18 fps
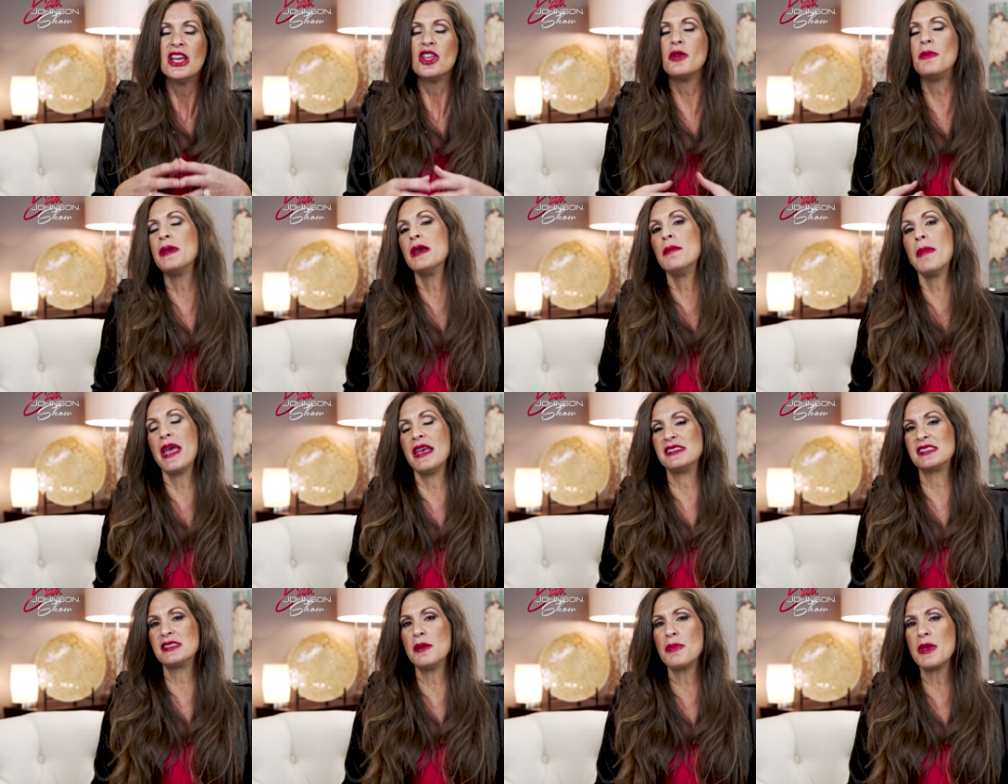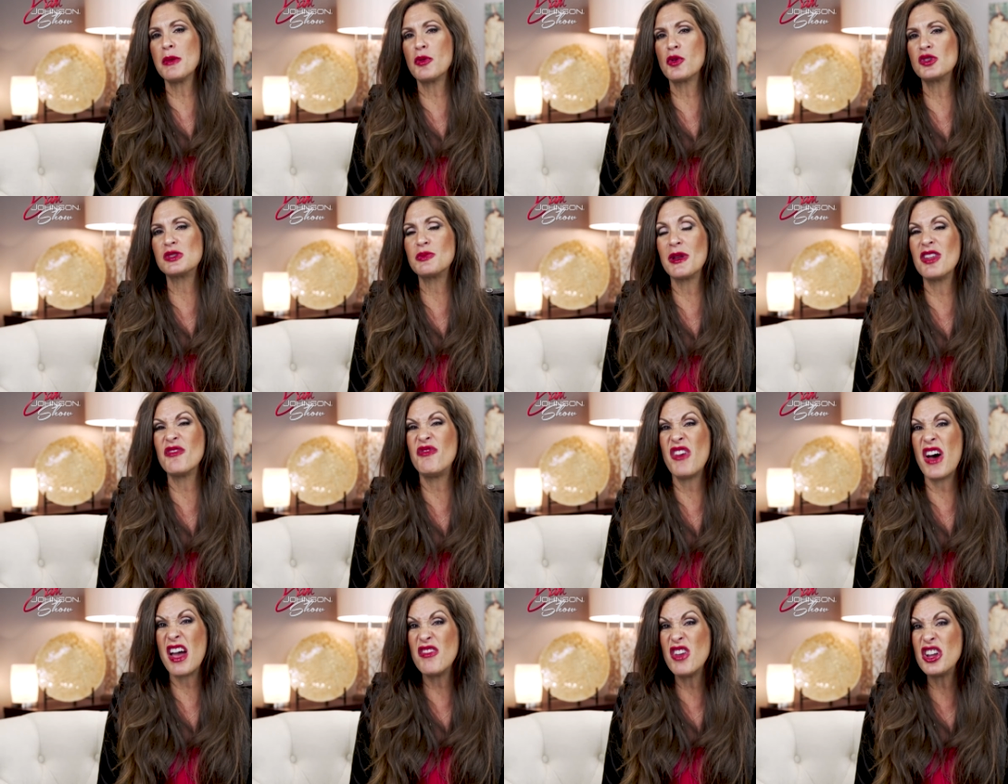you'd be amazed. Some people are spending
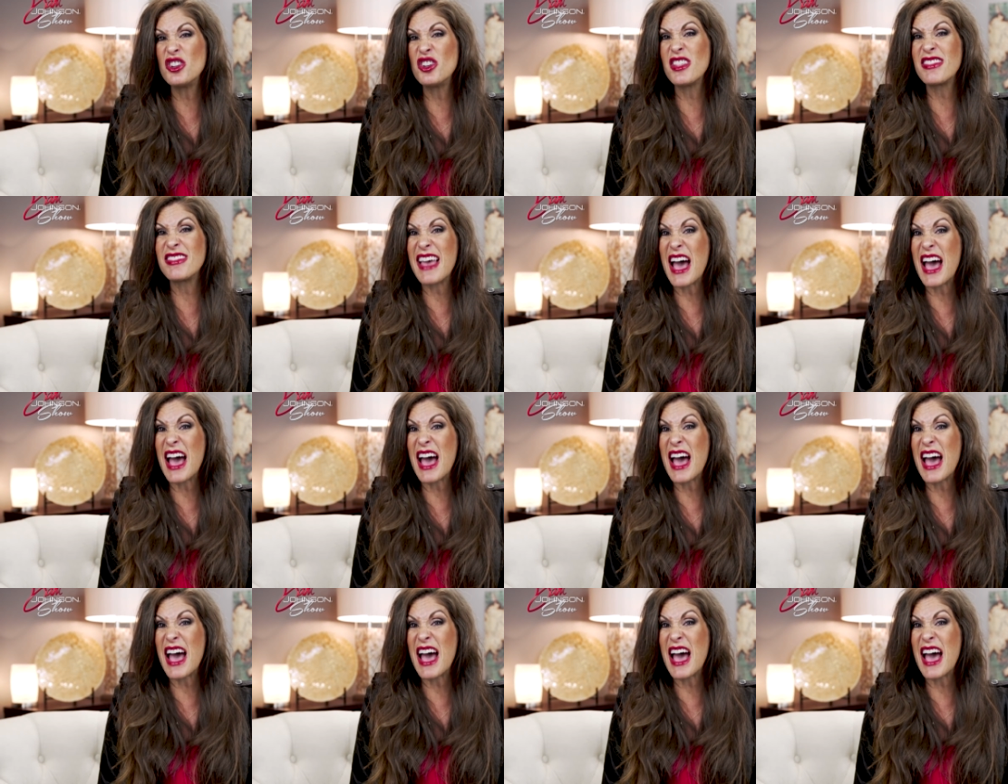$500 to